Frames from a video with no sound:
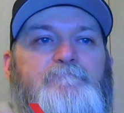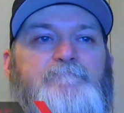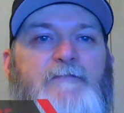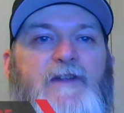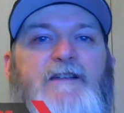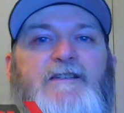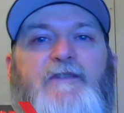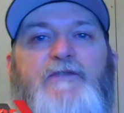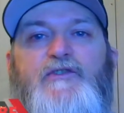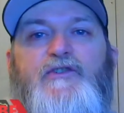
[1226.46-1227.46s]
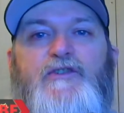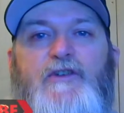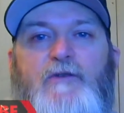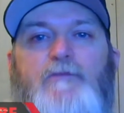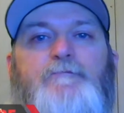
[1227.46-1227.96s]
lot of stuff you should
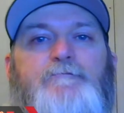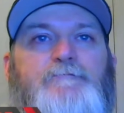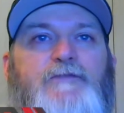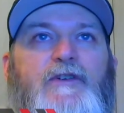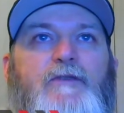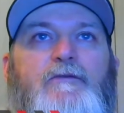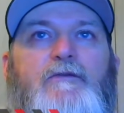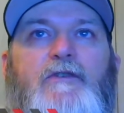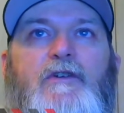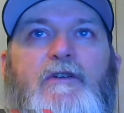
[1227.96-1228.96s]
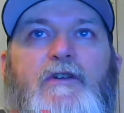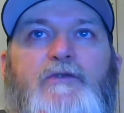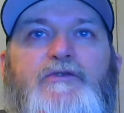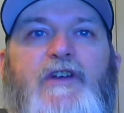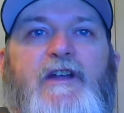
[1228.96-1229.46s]
know. So go
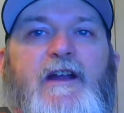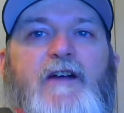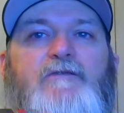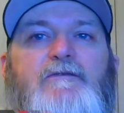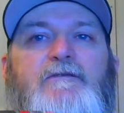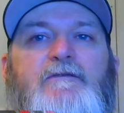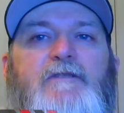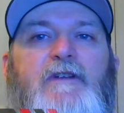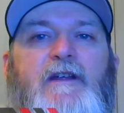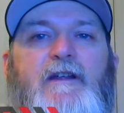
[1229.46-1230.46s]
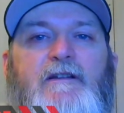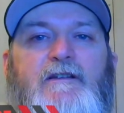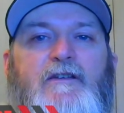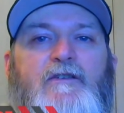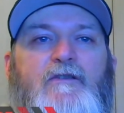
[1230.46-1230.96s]
check it out.
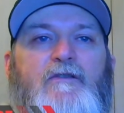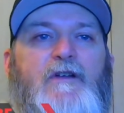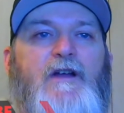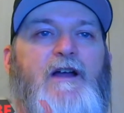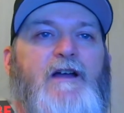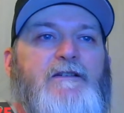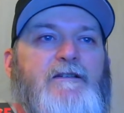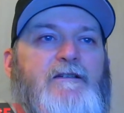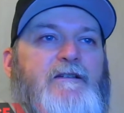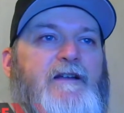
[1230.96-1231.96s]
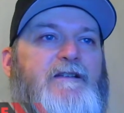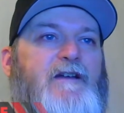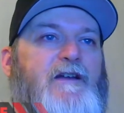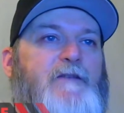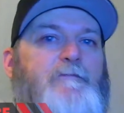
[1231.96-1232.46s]
Until next
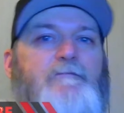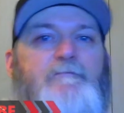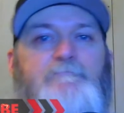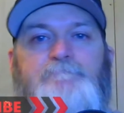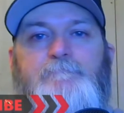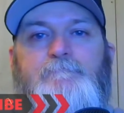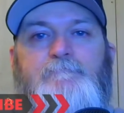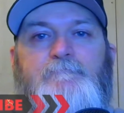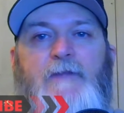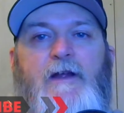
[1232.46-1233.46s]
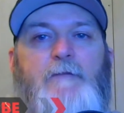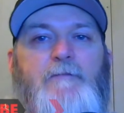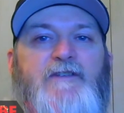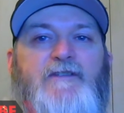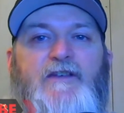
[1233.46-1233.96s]
time,
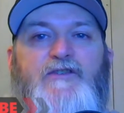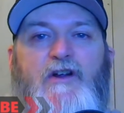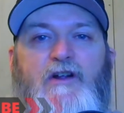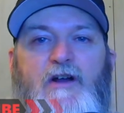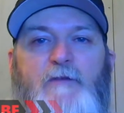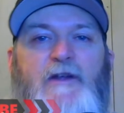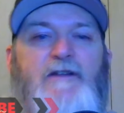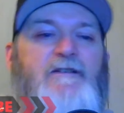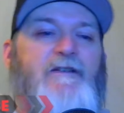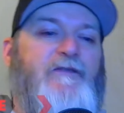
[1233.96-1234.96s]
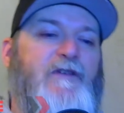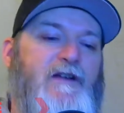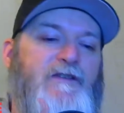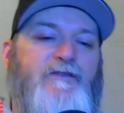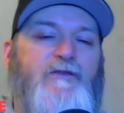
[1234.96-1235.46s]
please like, share, comment. If you're not
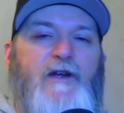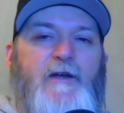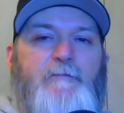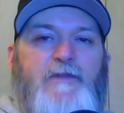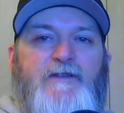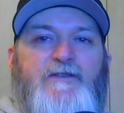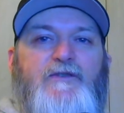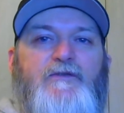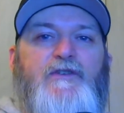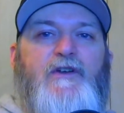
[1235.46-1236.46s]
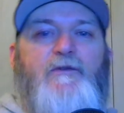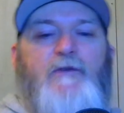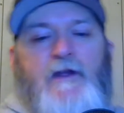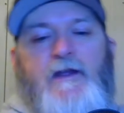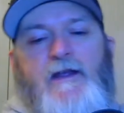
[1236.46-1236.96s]
subscribed, please do so.
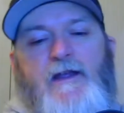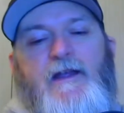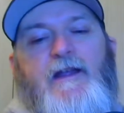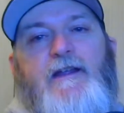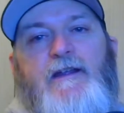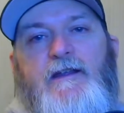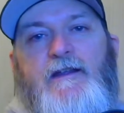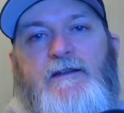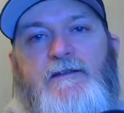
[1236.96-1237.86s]
And